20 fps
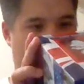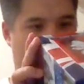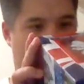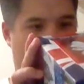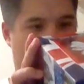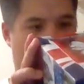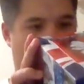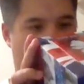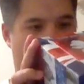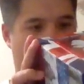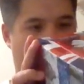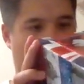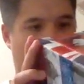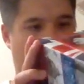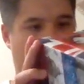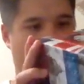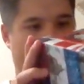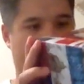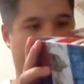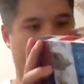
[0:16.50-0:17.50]
Today
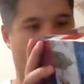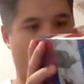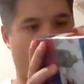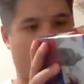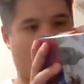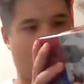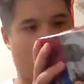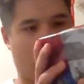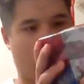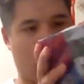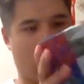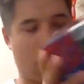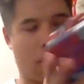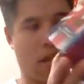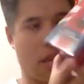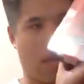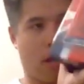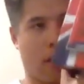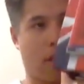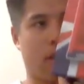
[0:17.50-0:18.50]
we got
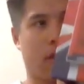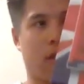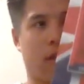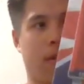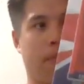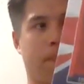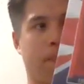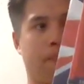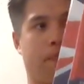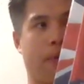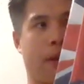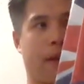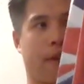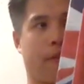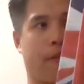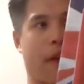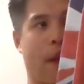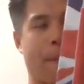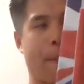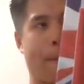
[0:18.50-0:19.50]
this big
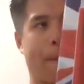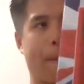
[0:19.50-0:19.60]
fat